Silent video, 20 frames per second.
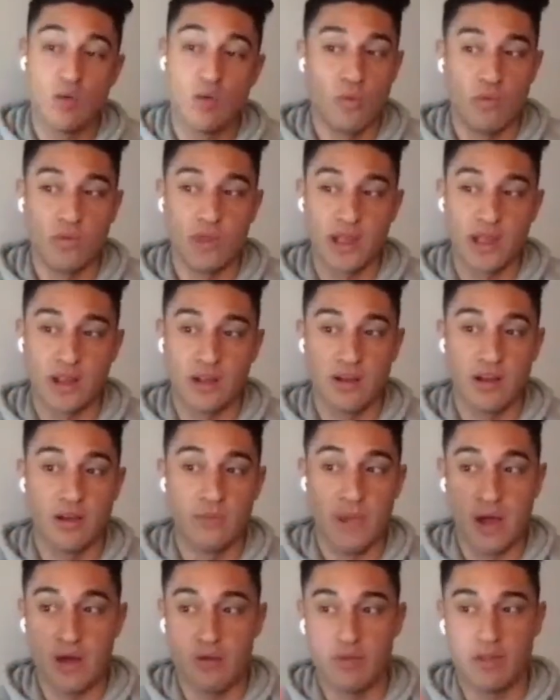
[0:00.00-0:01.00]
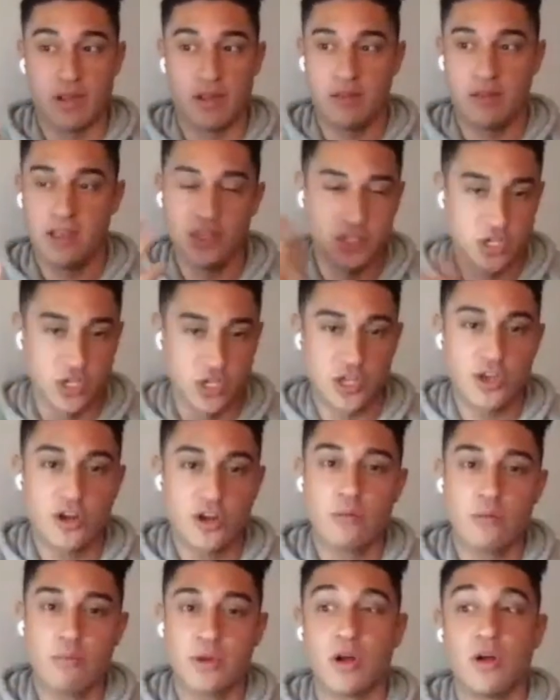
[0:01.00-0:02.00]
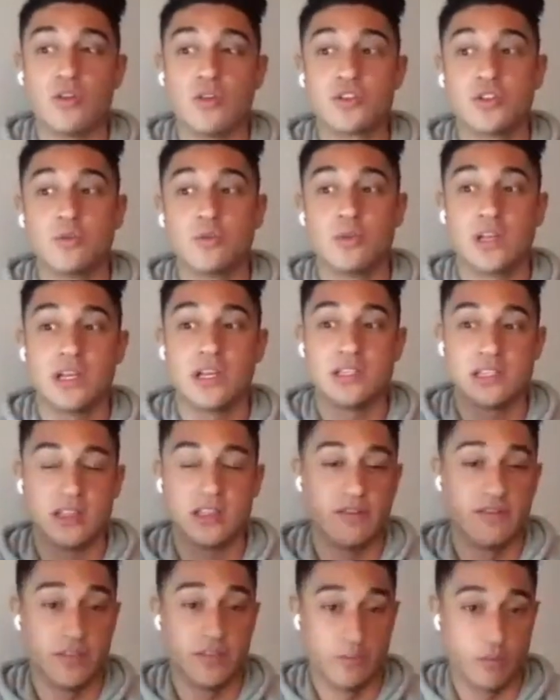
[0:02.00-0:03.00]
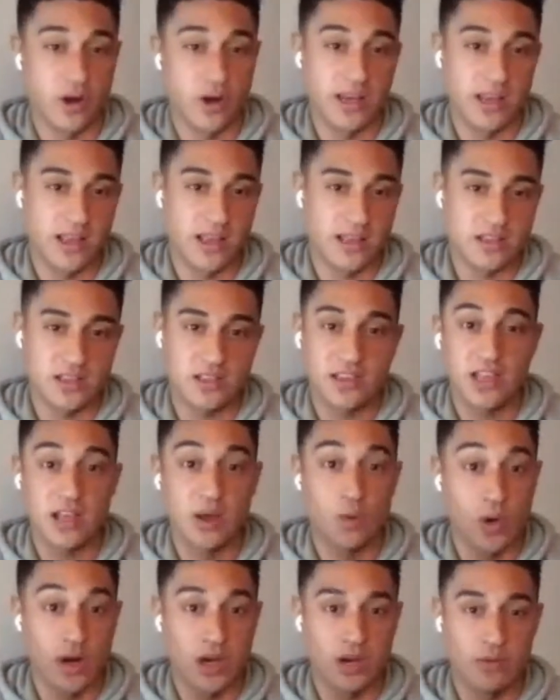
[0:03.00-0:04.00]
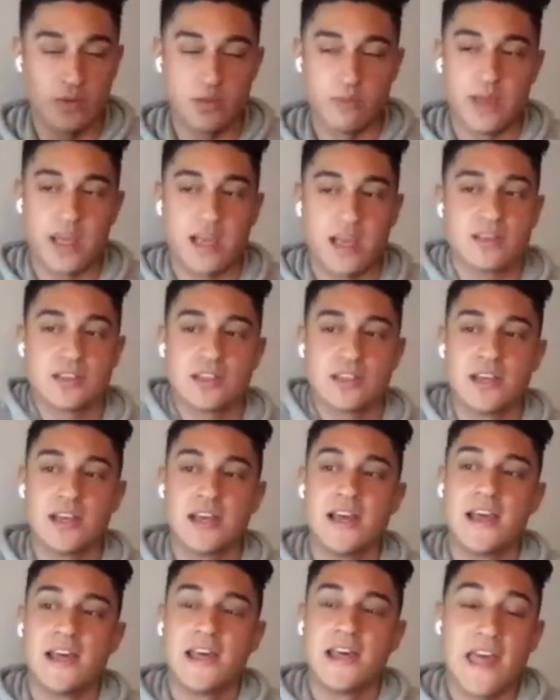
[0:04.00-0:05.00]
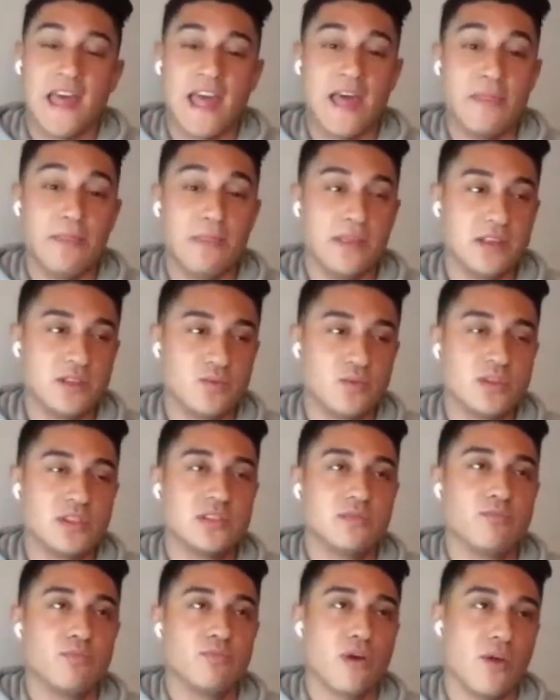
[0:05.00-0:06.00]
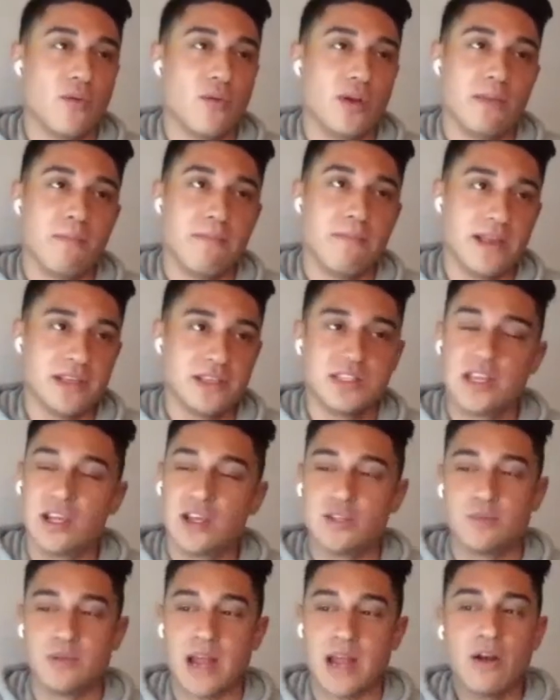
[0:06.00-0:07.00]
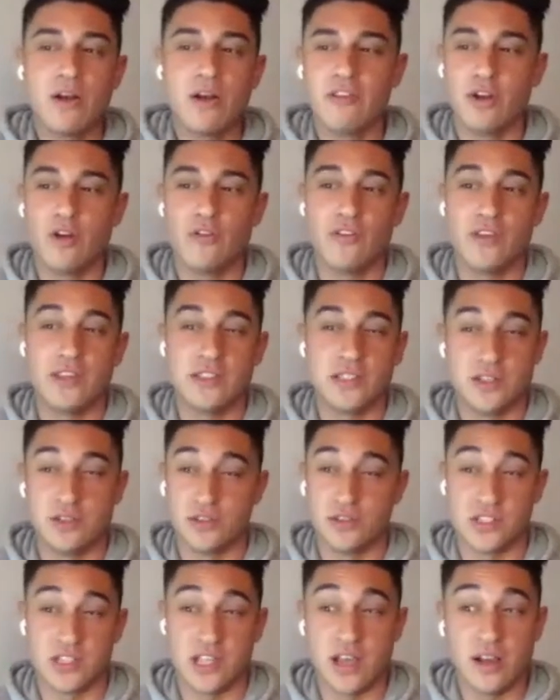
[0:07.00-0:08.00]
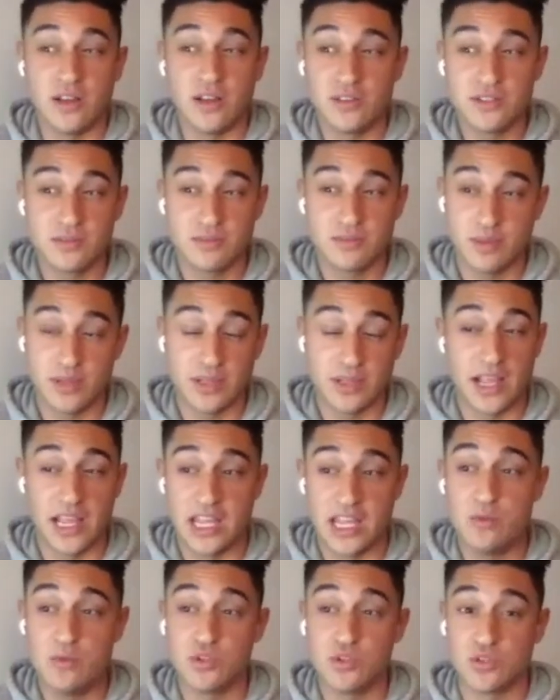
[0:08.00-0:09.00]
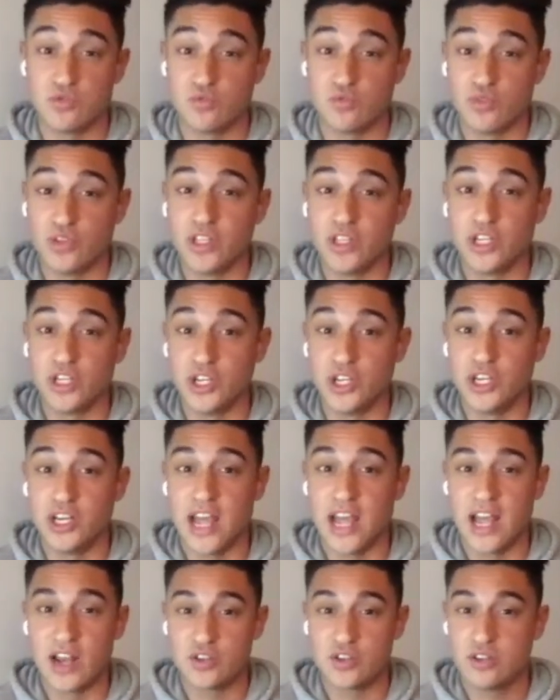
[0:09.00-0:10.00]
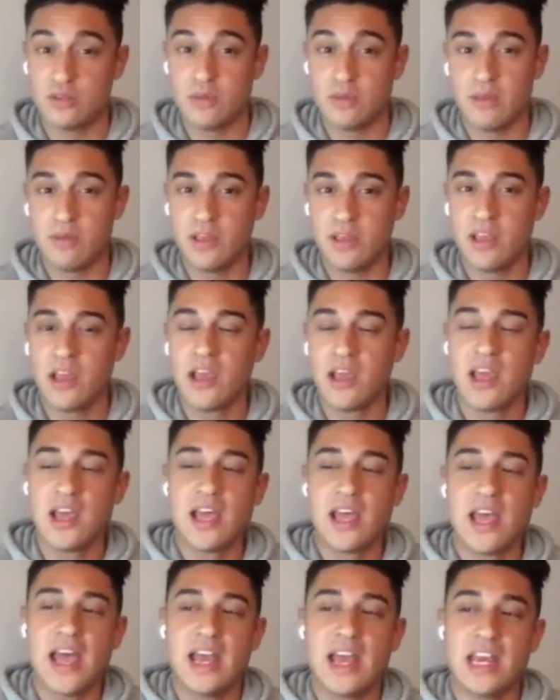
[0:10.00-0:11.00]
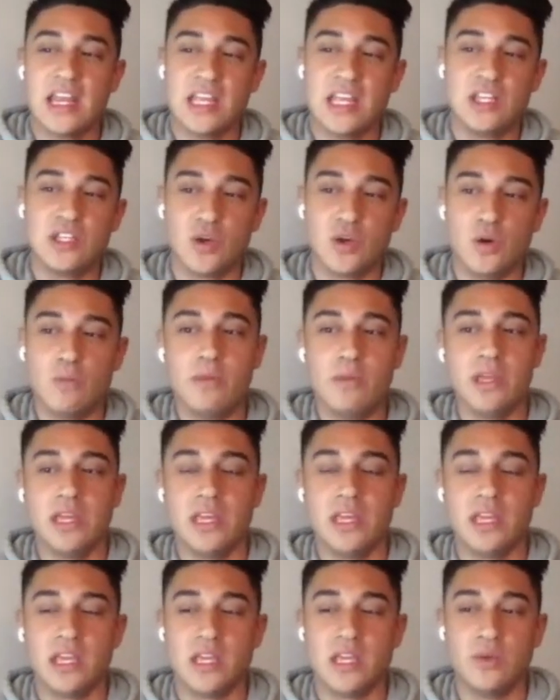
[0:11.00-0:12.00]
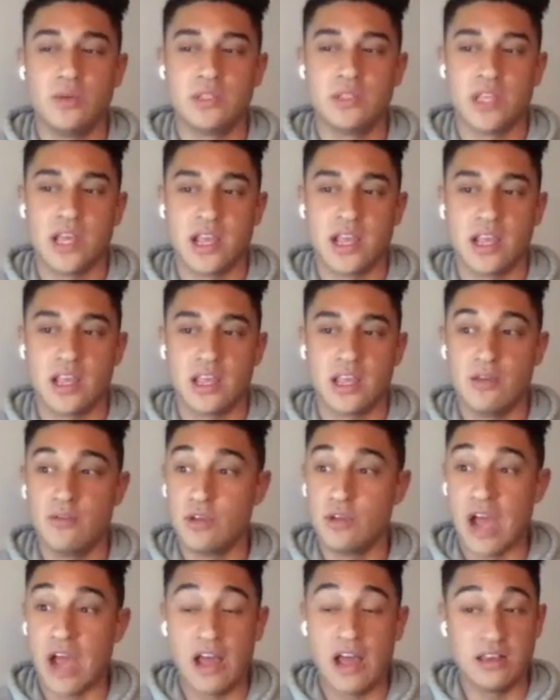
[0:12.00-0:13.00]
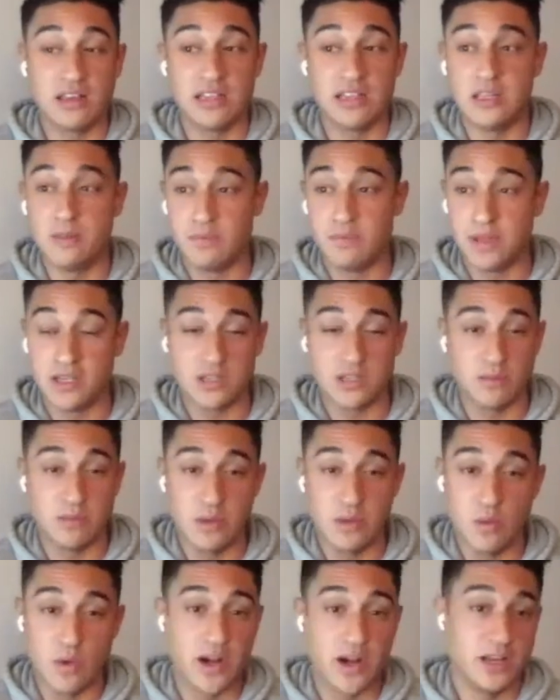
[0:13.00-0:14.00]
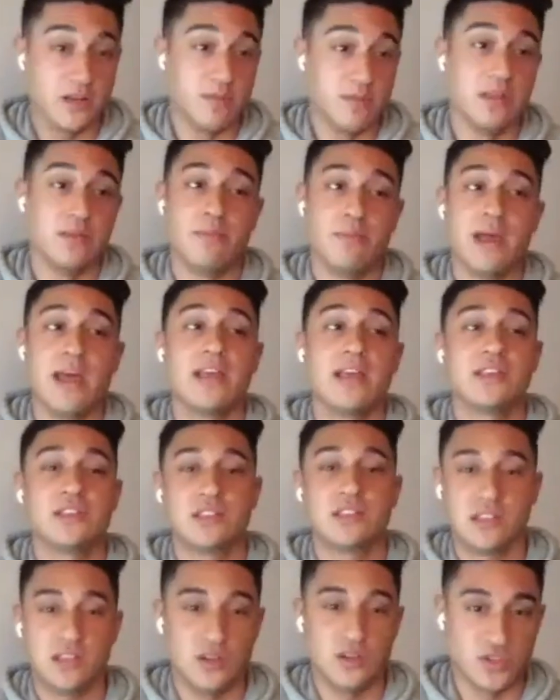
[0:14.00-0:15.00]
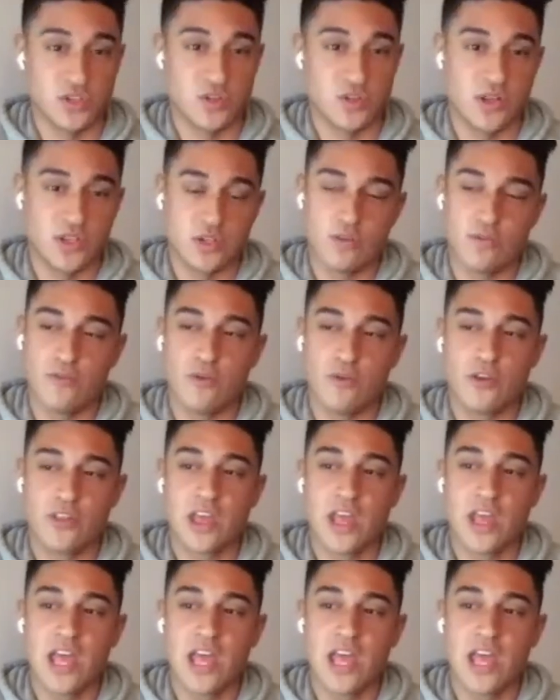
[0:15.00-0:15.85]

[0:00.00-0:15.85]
like about like insecure, but also because of the breakdancing thing, I wanted to be the best. And this was probably one of the best salesmen. I don't even know if he still sells, but like he was just really good naturally, maybe. And he told me, he was like, he got deep into me wanting to be the best, so on and so forth.